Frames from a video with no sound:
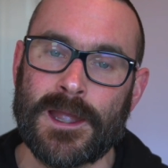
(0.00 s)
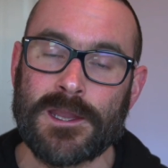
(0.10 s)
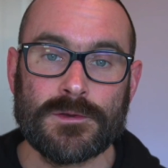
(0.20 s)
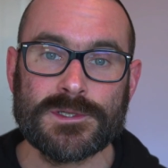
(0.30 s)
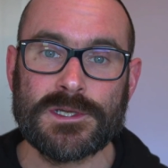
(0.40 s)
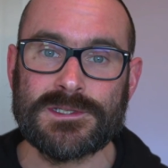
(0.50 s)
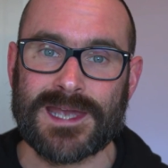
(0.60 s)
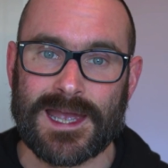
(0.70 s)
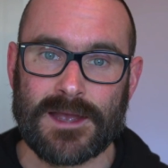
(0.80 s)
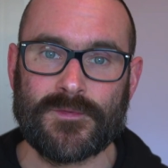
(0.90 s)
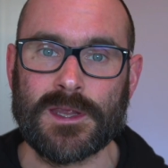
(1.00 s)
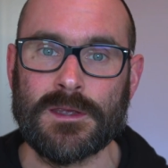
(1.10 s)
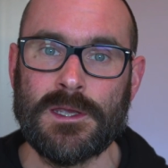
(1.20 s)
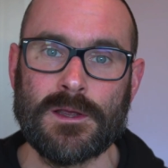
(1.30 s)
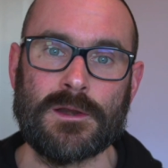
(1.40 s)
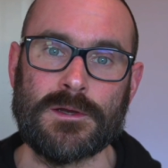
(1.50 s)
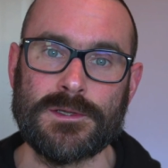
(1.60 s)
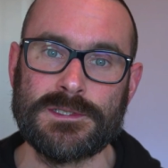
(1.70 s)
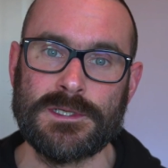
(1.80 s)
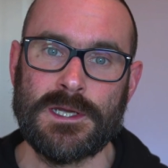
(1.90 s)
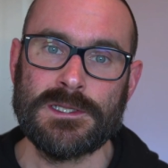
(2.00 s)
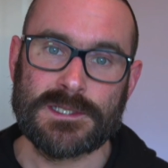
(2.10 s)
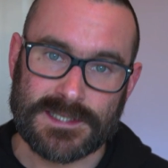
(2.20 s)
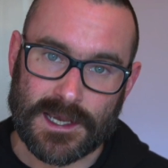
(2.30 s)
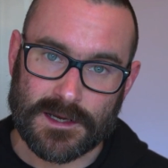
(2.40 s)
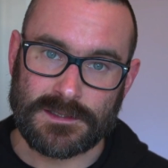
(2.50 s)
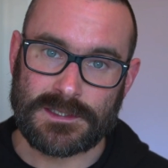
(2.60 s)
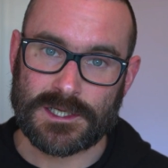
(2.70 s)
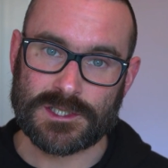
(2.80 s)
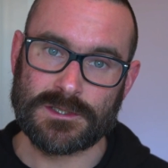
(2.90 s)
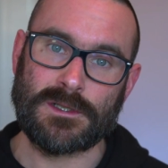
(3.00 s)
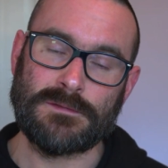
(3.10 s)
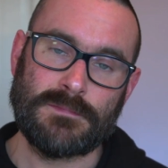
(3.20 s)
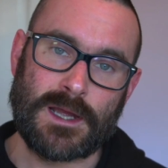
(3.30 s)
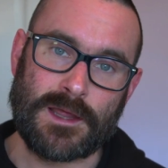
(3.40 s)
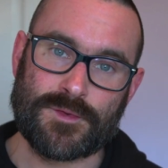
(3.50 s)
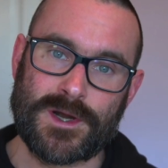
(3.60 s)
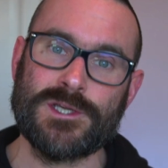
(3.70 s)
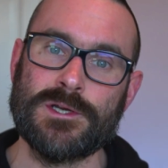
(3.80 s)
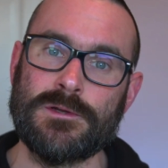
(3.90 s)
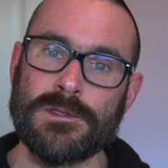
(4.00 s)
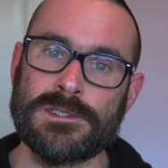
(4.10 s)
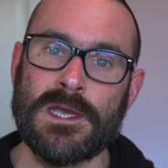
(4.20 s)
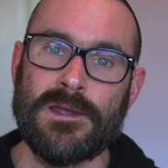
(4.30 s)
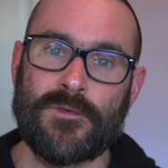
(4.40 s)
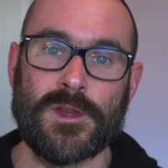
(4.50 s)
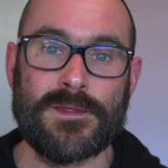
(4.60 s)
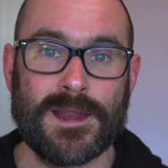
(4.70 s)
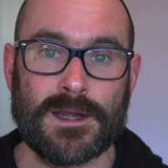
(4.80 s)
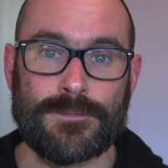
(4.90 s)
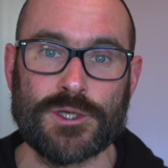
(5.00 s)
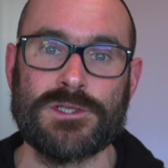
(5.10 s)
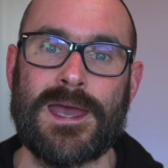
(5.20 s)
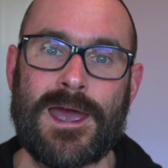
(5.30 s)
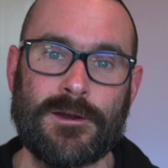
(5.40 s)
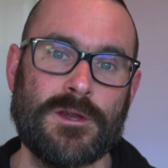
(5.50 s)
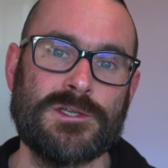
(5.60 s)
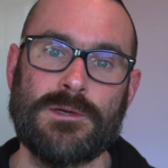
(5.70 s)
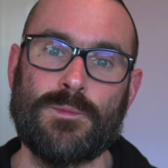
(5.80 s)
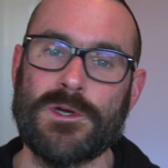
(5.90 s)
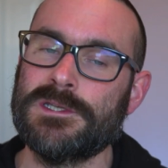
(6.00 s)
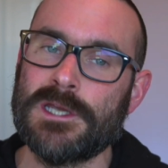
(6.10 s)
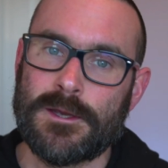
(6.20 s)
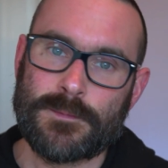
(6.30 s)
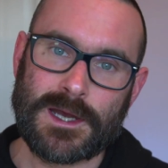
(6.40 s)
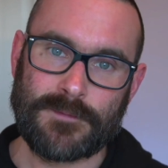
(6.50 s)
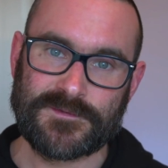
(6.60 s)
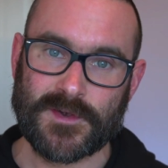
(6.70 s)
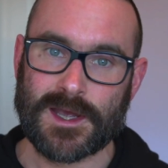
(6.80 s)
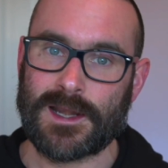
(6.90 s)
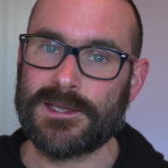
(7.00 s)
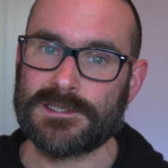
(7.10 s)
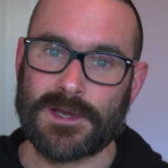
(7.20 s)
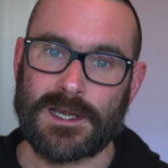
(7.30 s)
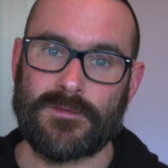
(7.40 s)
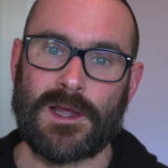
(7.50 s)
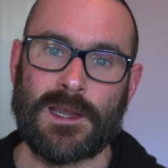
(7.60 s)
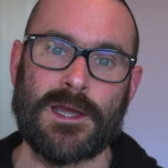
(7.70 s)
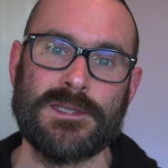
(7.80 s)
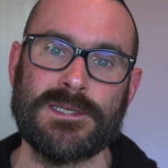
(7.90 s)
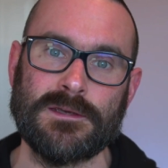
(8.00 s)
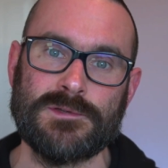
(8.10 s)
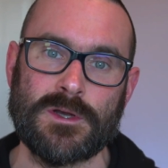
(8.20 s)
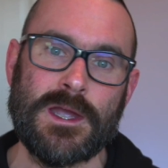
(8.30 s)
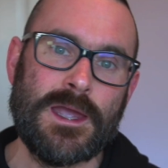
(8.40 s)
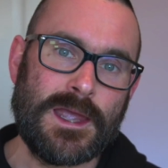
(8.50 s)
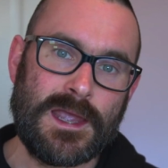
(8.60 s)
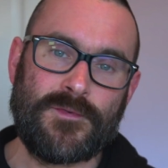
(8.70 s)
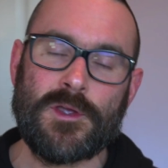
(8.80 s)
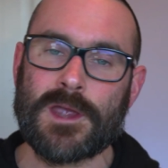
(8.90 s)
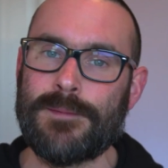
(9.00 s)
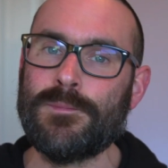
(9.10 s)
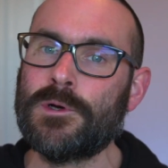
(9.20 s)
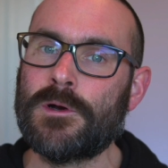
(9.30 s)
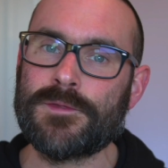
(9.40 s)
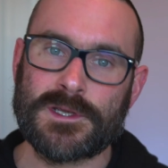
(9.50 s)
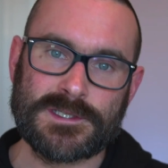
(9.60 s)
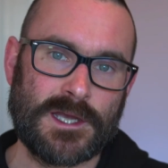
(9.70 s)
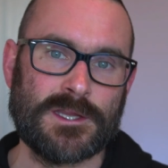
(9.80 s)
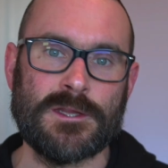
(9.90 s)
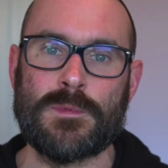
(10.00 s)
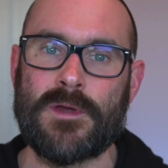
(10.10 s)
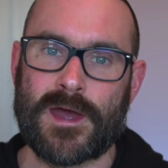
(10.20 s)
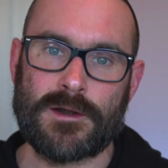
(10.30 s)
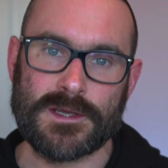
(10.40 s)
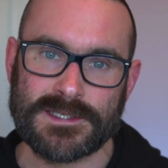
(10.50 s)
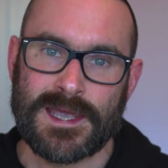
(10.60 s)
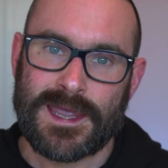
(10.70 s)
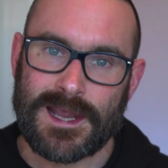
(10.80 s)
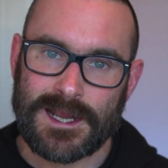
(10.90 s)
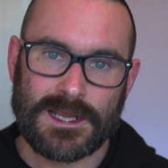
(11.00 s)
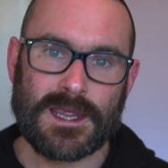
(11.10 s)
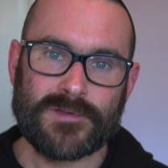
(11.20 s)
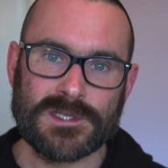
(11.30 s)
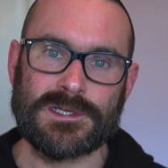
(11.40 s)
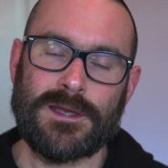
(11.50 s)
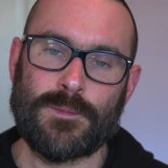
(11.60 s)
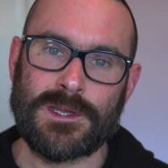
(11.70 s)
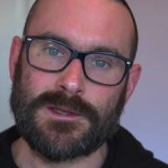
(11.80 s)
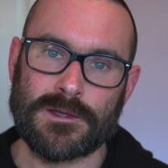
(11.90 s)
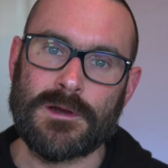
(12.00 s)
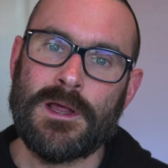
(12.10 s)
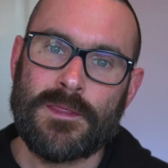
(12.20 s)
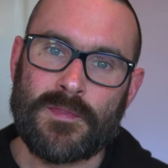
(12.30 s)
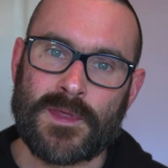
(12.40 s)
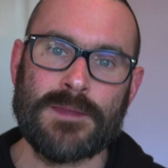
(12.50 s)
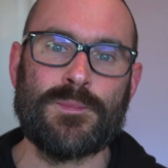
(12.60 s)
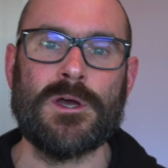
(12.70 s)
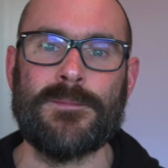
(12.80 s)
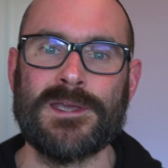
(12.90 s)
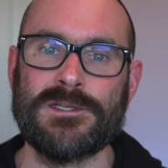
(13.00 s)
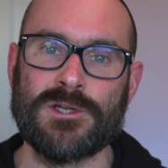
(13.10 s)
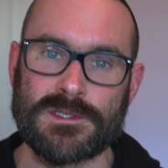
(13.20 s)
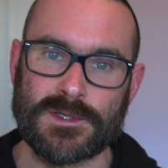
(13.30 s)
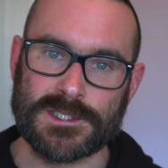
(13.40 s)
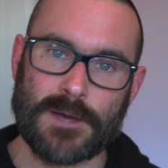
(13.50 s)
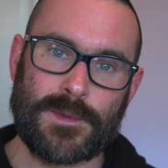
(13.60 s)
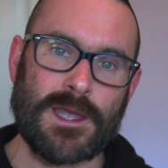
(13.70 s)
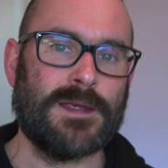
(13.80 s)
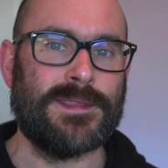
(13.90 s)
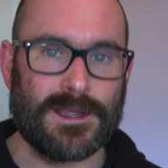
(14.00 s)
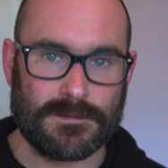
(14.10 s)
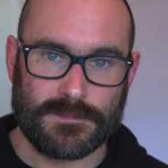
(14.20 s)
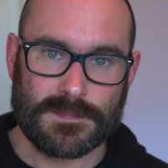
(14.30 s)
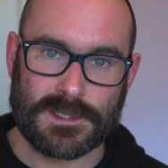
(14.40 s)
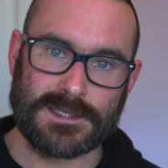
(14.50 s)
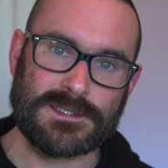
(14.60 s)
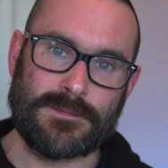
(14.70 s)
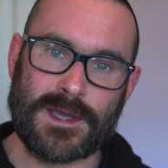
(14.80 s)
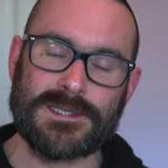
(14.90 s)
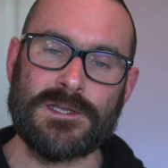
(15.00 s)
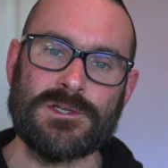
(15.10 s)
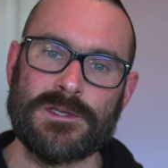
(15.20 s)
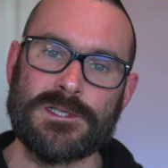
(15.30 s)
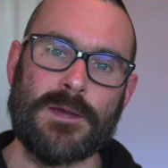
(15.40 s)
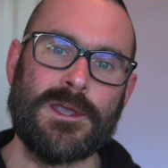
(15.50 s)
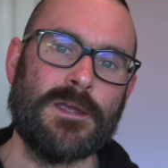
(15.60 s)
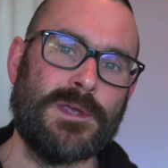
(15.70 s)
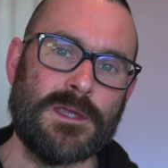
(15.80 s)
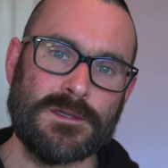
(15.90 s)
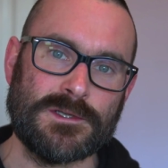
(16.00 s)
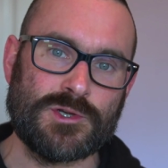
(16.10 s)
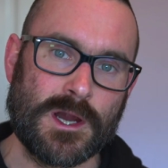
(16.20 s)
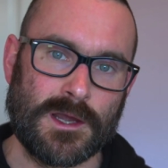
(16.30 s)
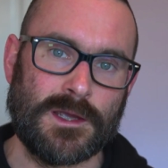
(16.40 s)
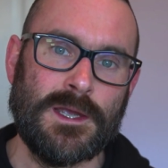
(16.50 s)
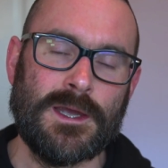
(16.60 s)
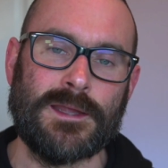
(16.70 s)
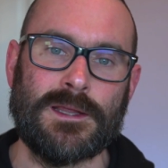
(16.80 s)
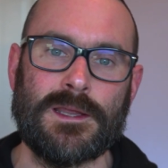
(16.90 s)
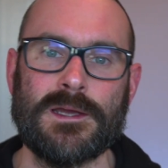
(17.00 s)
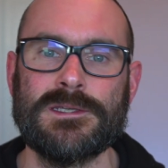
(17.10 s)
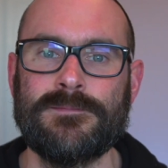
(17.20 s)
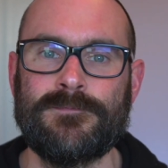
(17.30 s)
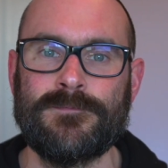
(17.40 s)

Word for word: And you can also use the having clause to set conditional thresholds for when you're then going to push that aggregate onwards, perhaps for kind of like some kind of alerting. So if you get more than a certain number of errors in a given time window, then put a message onto a topic, and that message on the topic can be used to trigger an alert.